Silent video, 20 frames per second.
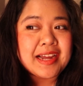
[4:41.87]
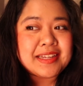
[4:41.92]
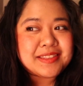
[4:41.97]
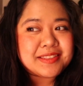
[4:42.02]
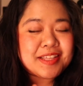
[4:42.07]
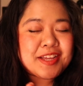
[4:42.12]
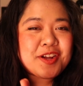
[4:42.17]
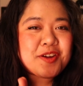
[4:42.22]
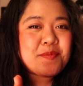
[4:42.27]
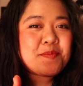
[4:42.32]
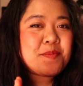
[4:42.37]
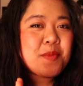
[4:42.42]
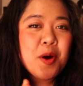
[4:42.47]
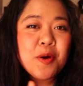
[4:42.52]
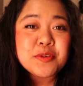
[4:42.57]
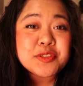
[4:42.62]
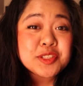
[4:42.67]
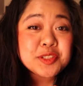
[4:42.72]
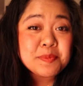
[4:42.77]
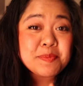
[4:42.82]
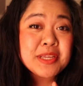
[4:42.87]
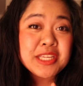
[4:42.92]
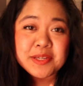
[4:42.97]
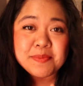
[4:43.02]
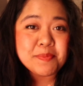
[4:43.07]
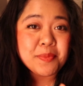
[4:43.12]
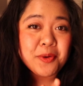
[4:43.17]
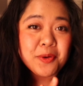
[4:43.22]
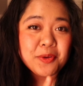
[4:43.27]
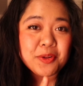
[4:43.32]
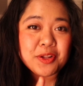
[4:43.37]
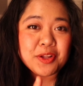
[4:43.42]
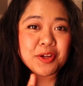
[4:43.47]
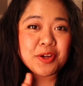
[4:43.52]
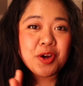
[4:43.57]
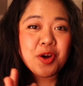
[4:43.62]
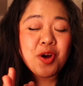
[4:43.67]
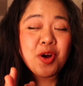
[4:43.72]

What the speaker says: I think most people